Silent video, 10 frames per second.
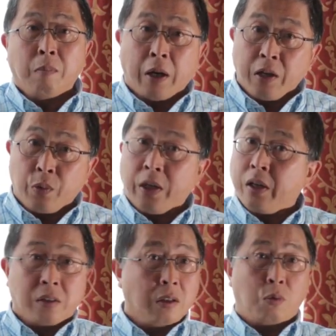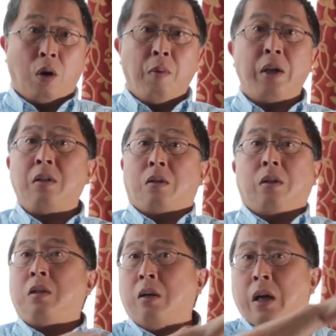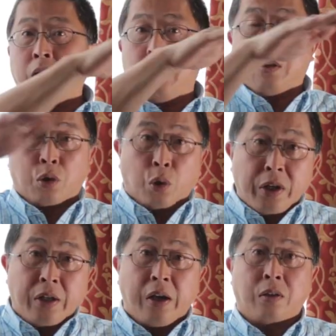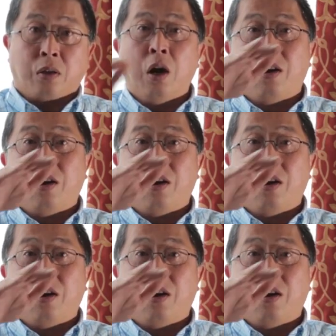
By the way, it's not warming, so it's not actually showing that.